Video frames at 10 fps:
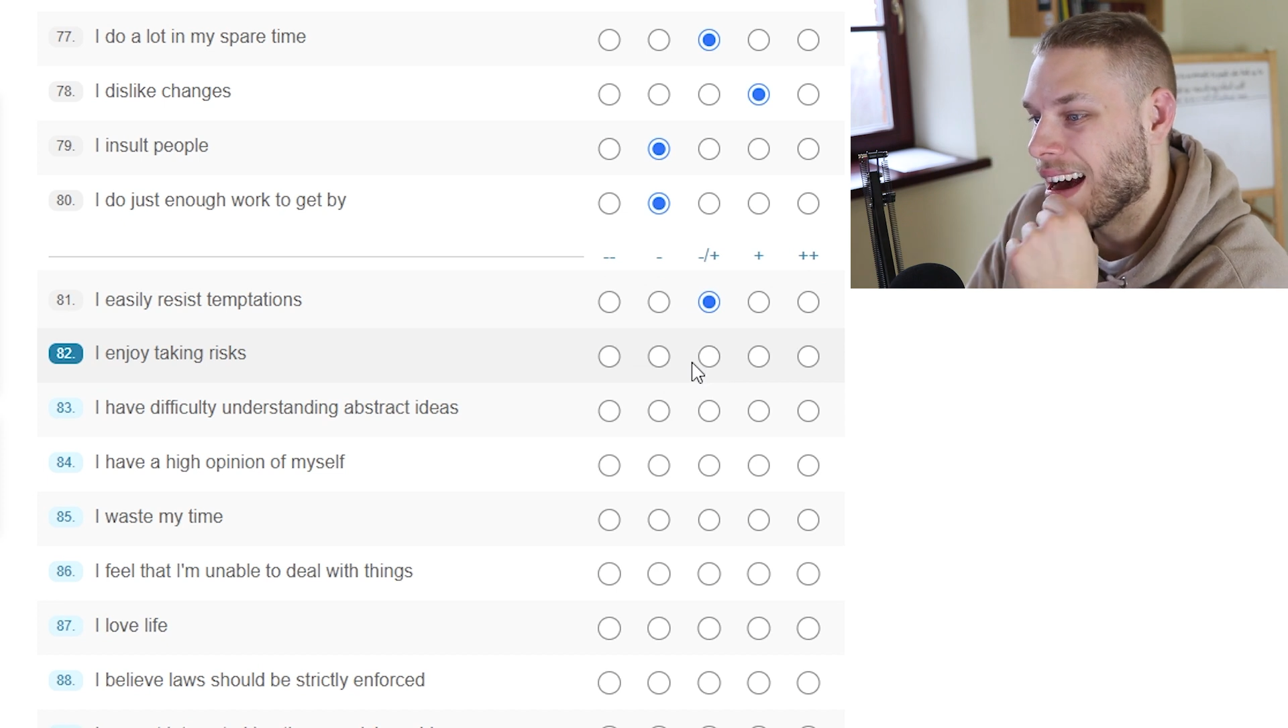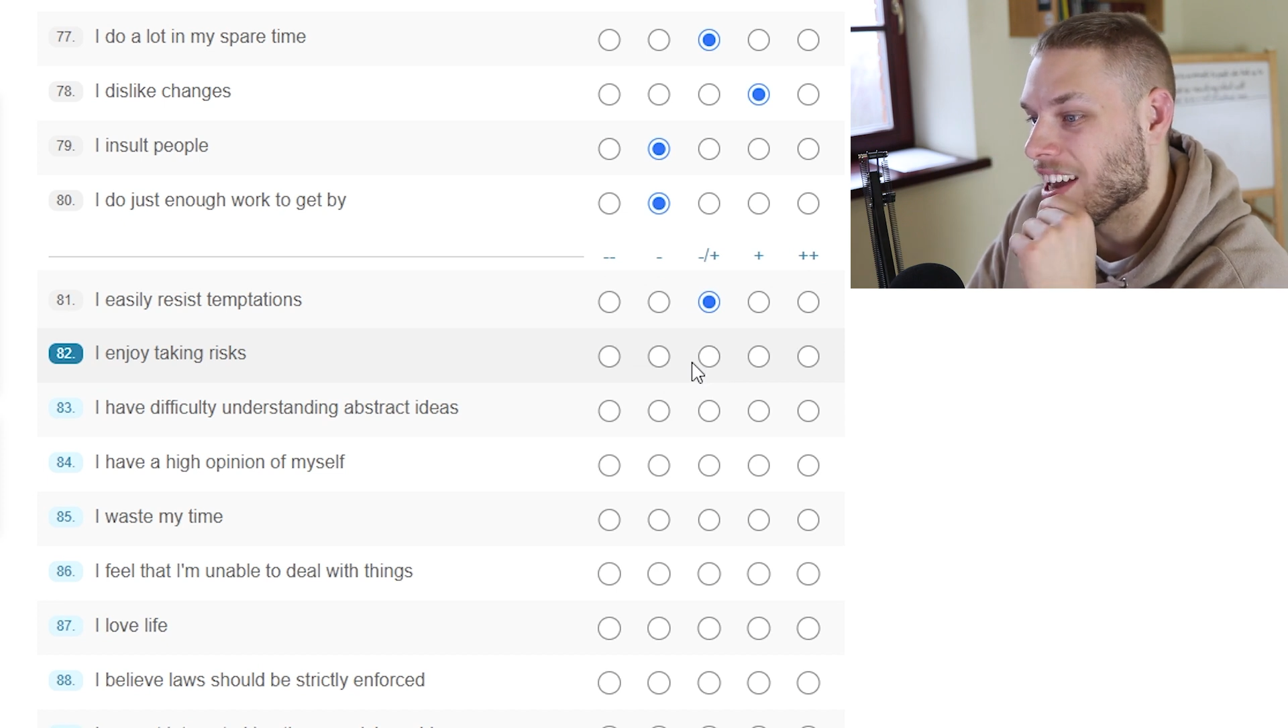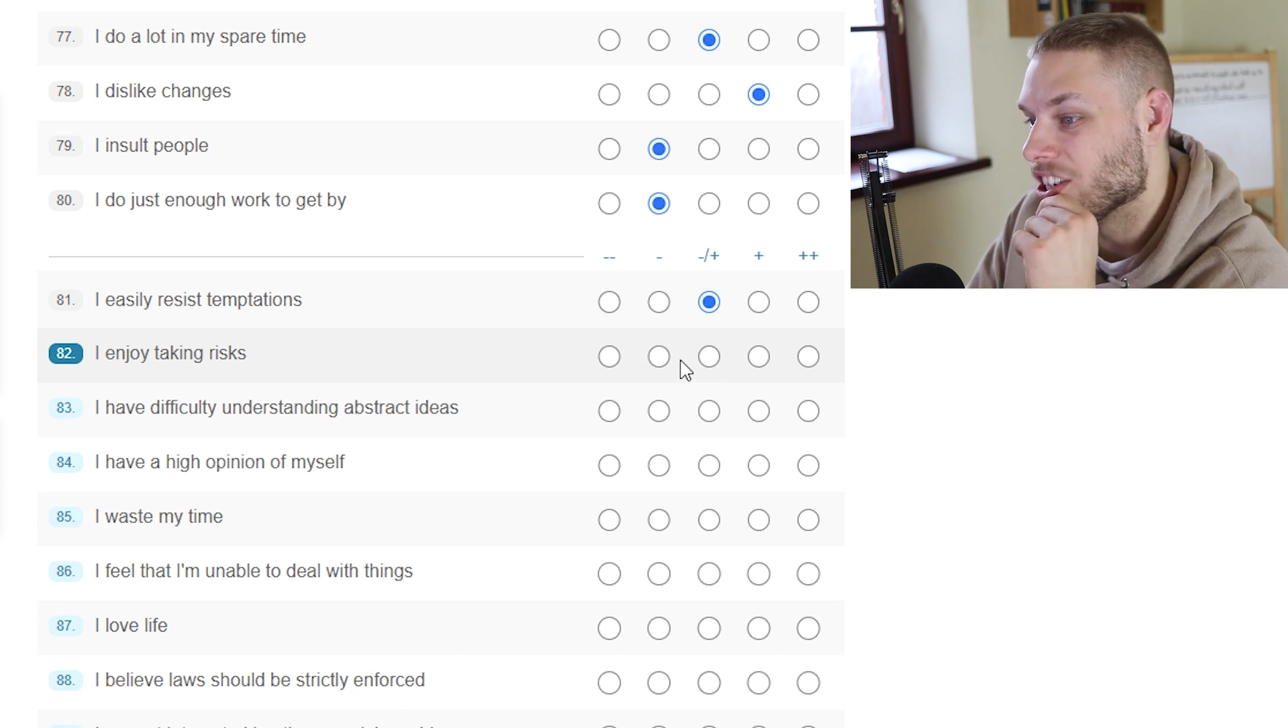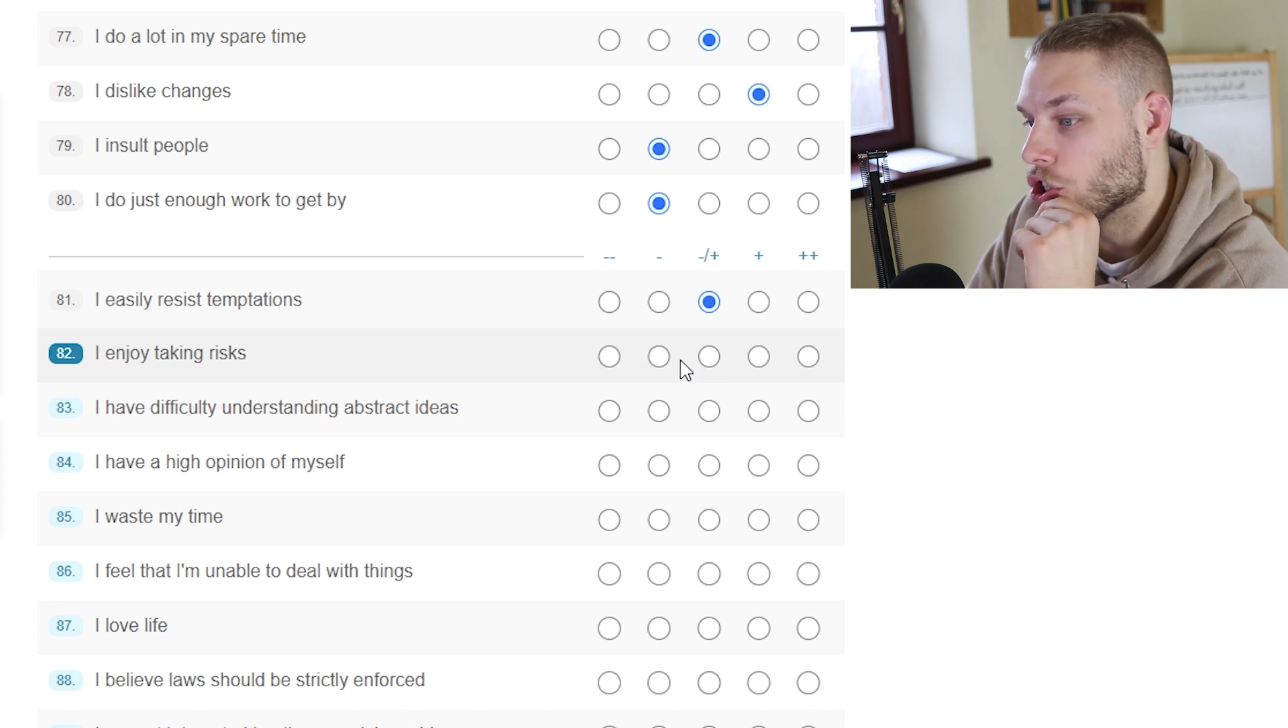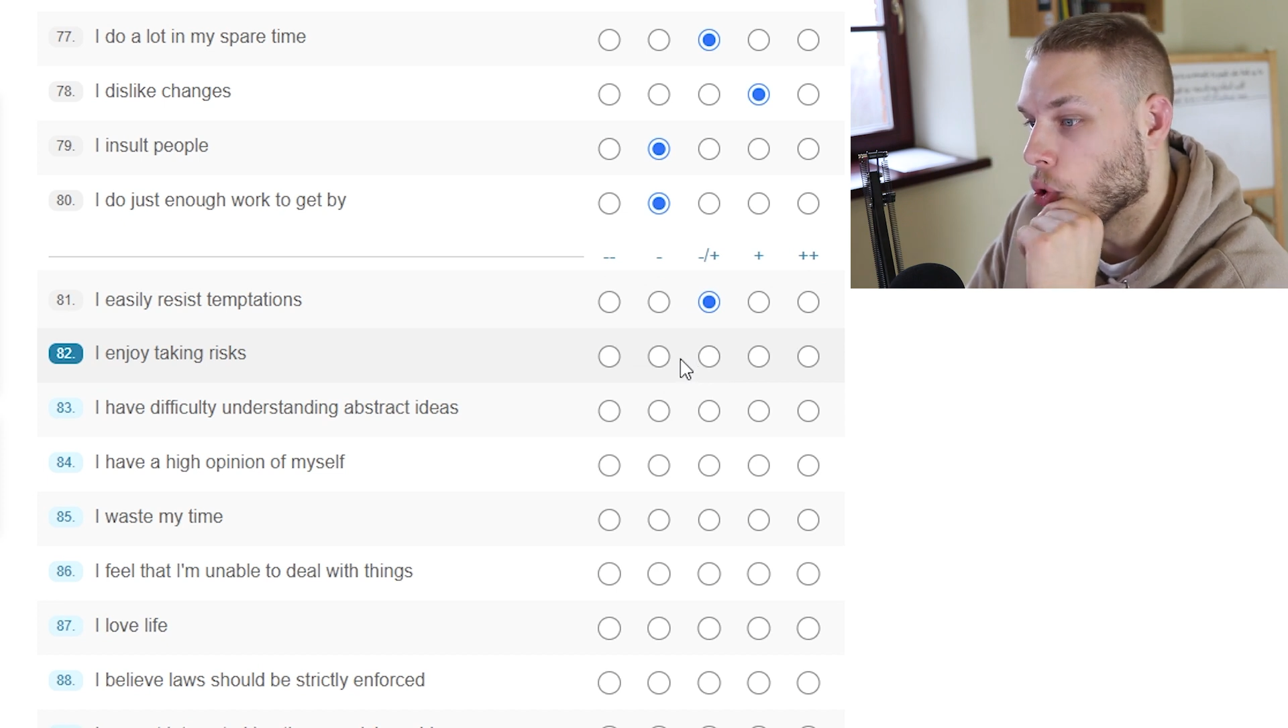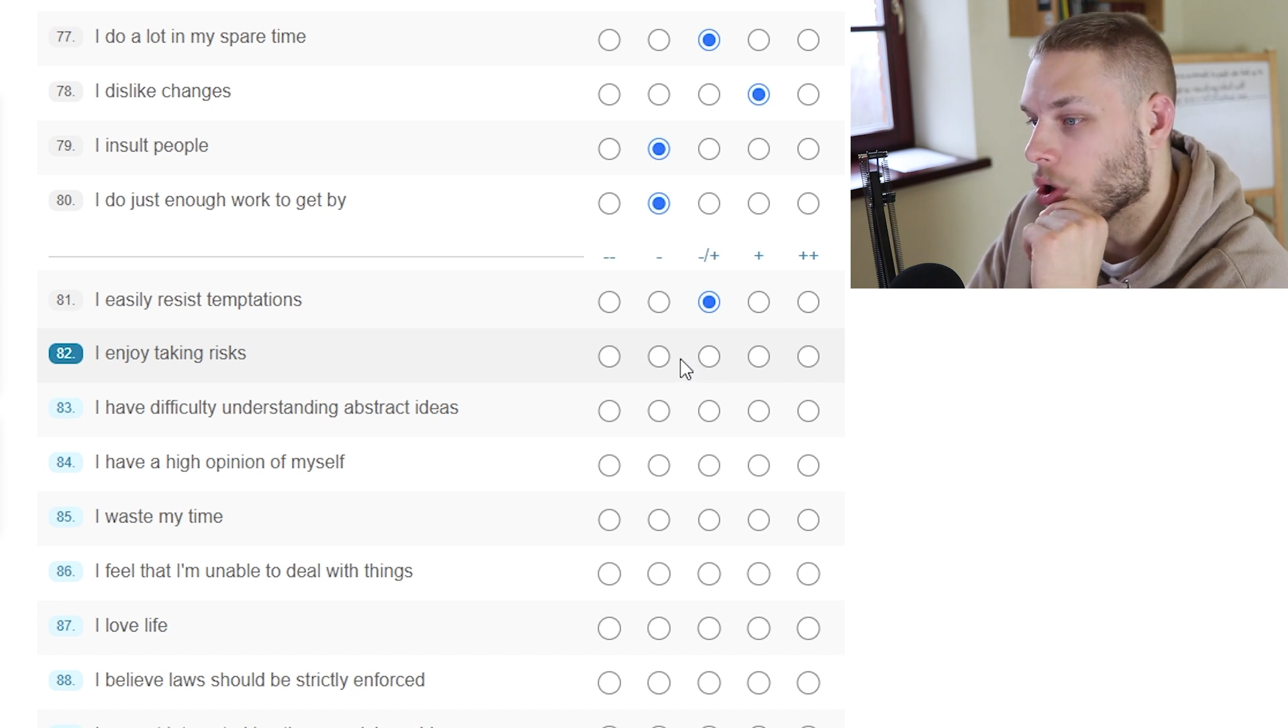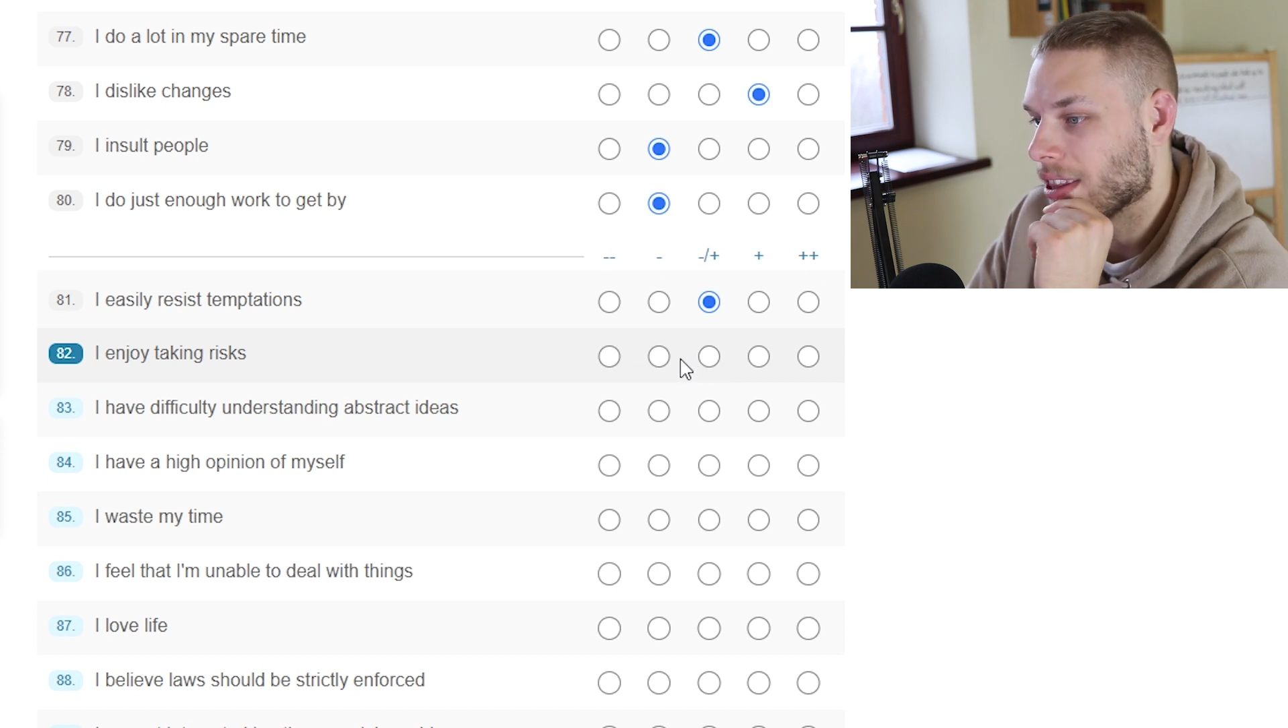I enjoy